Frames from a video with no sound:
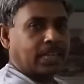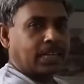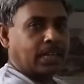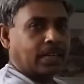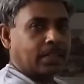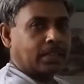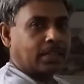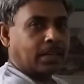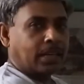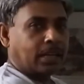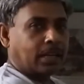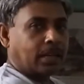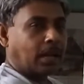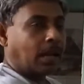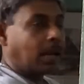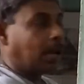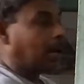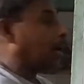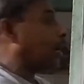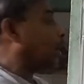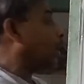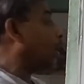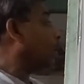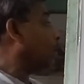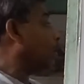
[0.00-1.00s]
that is
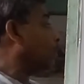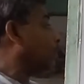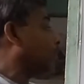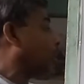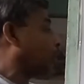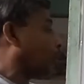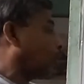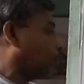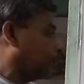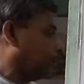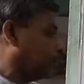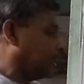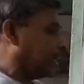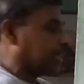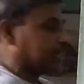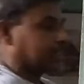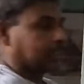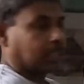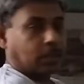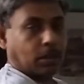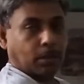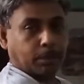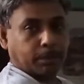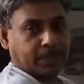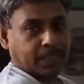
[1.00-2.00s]
occurring in case
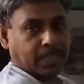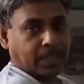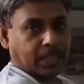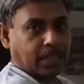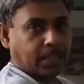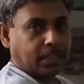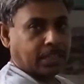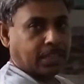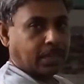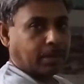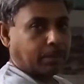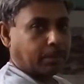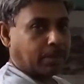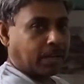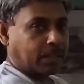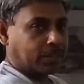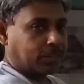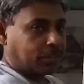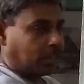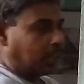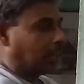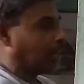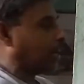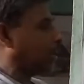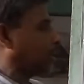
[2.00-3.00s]
of sexual
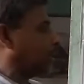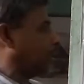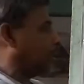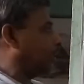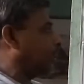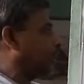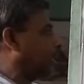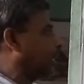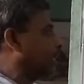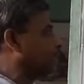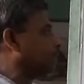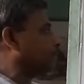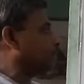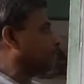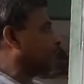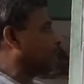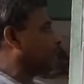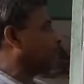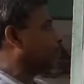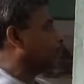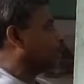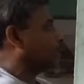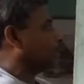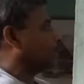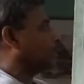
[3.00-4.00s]
reproduction.
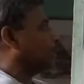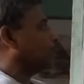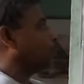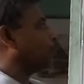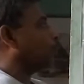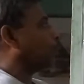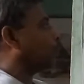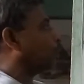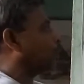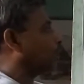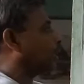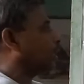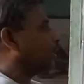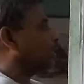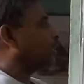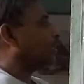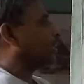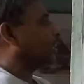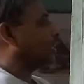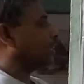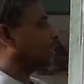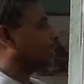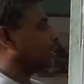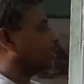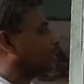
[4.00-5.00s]
and that's why
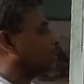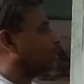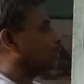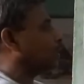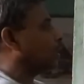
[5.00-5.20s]
there is a